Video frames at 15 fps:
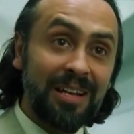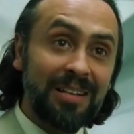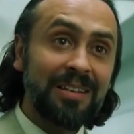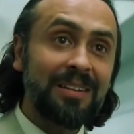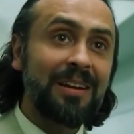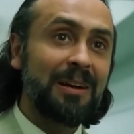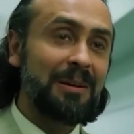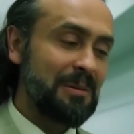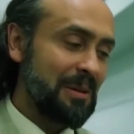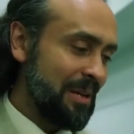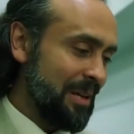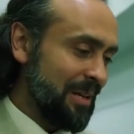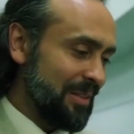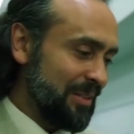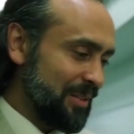which is why
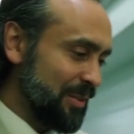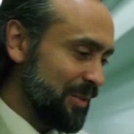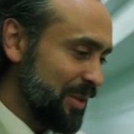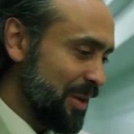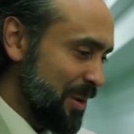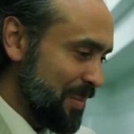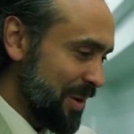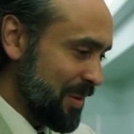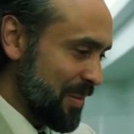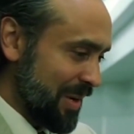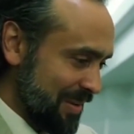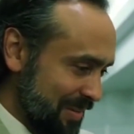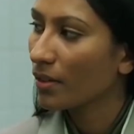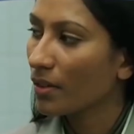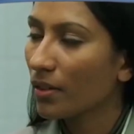Sati's parents are
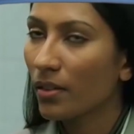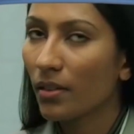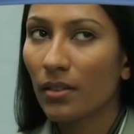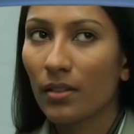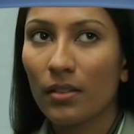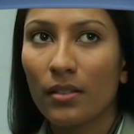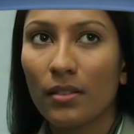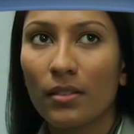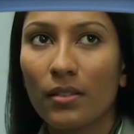trying to shepherd her